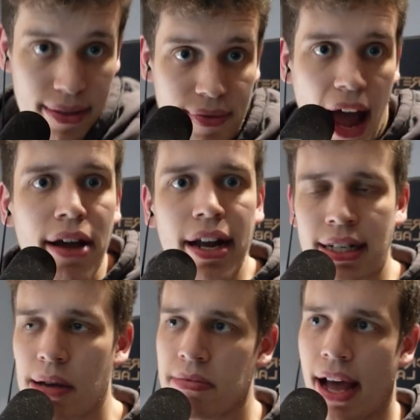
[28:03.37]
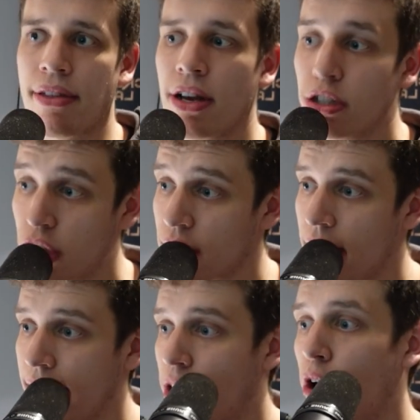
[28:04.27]
I'd accept that. Just
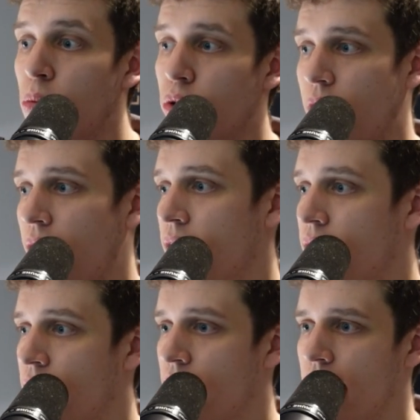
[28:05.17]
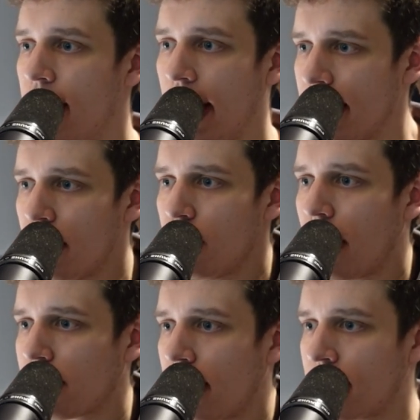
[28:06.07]
like Homura, I think you have
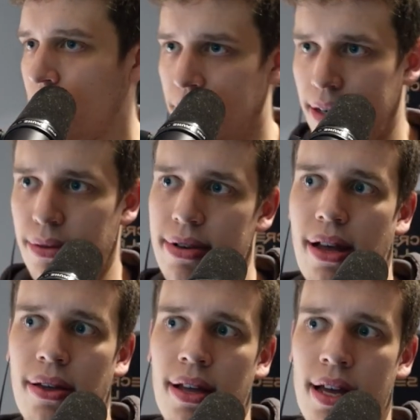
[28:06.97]
to accept it as well.